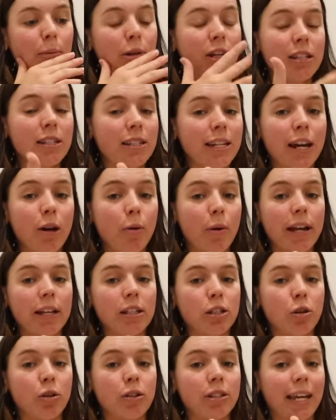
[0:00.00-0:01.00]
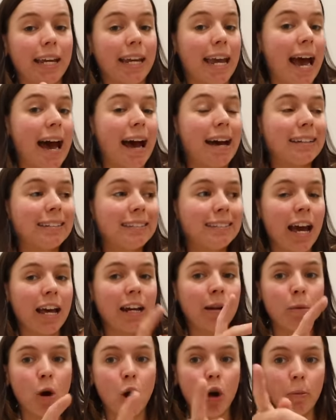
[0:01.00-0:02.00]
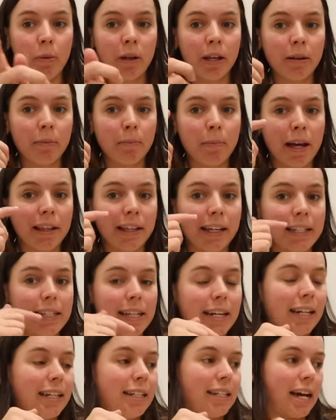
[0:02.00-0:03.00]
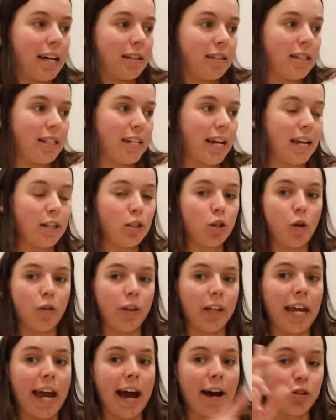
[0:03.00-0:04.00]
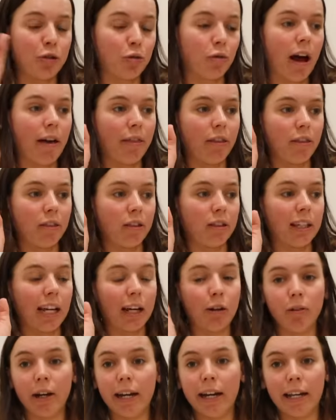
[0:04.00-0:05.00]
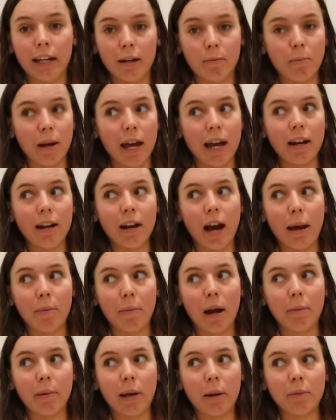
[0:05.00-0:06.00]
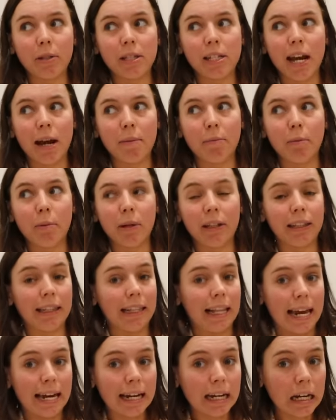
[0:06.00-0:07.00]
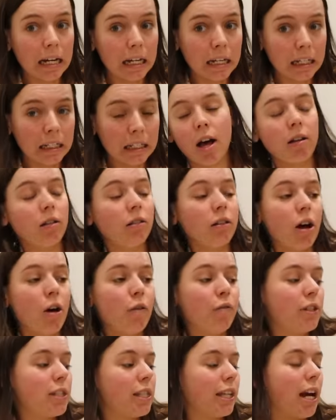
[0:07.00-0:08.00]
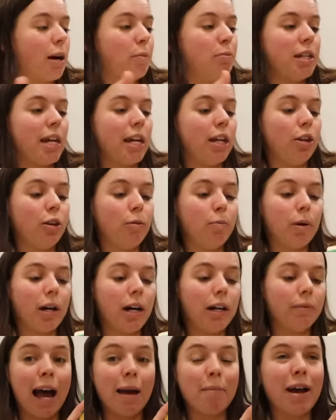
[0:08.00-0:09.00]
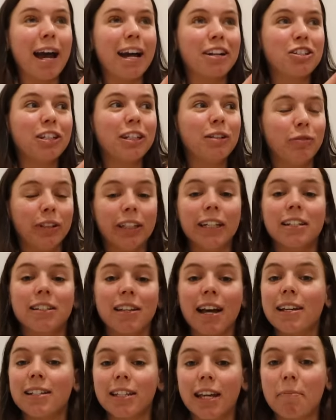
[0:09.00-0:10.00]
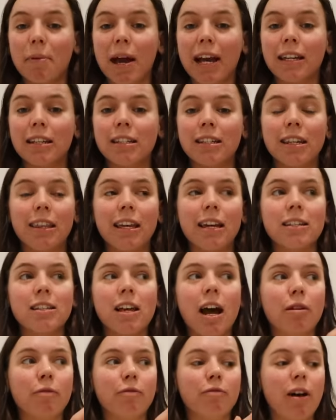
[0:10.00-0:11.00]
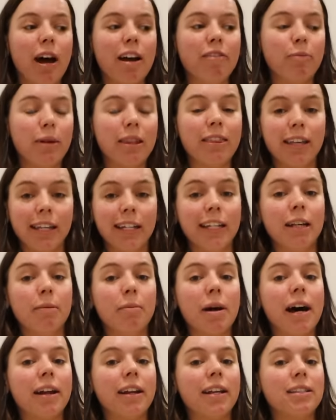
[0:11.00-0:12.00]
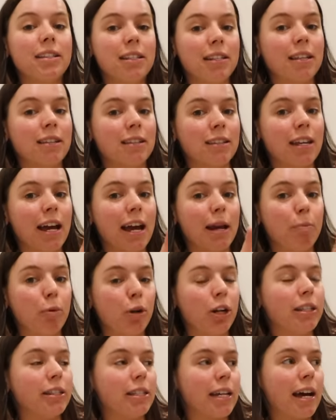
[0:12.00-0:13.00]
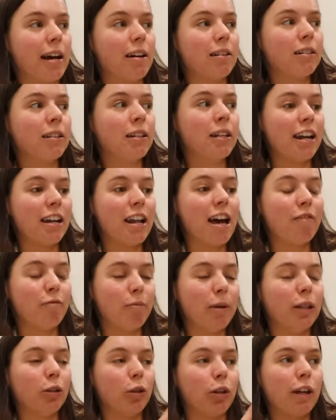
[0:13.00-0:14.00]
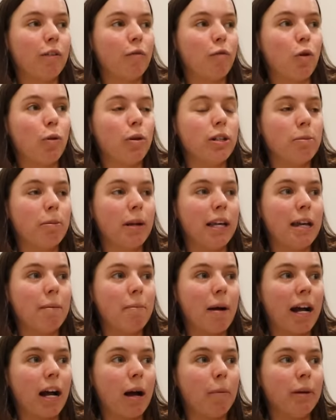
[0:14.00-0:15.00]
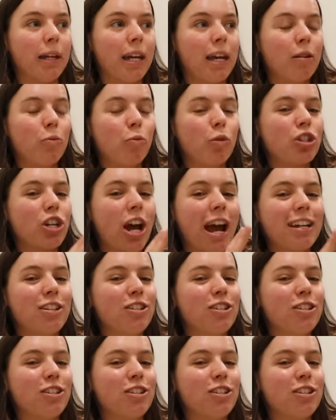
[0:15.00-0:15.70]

I'm gonna stay awake as long as I can. And I'm hoping by like sitting downstairs on the couch rather than like reading in bed, I might be able to stay up a bit later. I'll obviously update you, but I'm actually really excited to get back into this. I've been thinking about it since I put it down and have been looking forward to picking it back up again, which